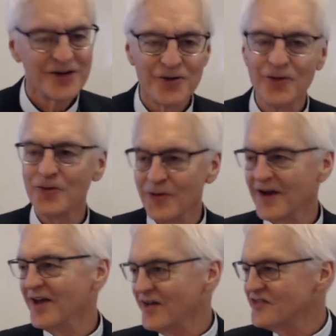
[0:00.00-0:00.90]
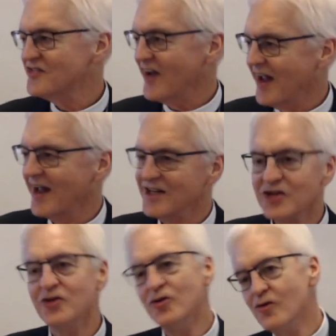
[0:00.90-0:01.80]
who is saying,
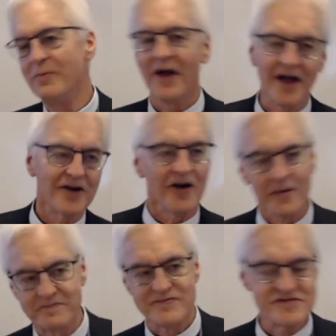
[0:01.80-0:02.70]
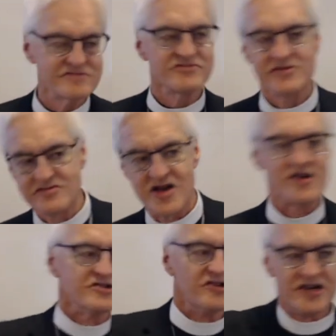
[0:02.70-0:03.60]
you better be the
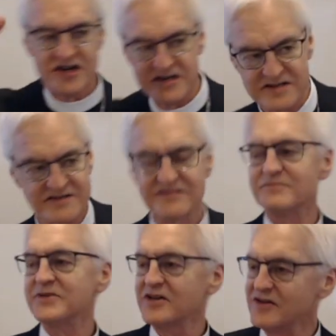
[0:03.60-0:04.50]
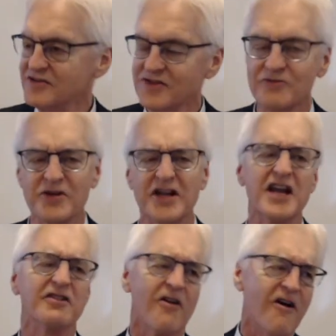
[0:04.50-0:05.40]
law, you better do, we
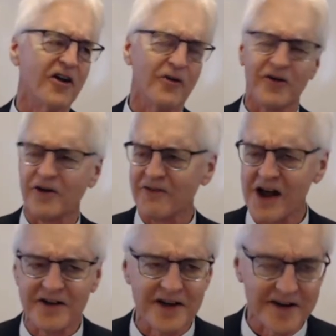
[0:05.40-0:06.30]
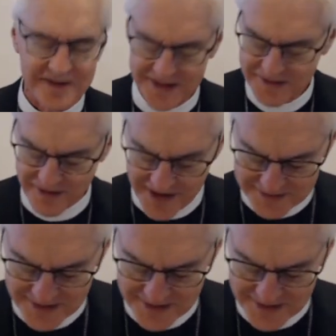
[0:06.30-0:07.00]
need law and order around here, right?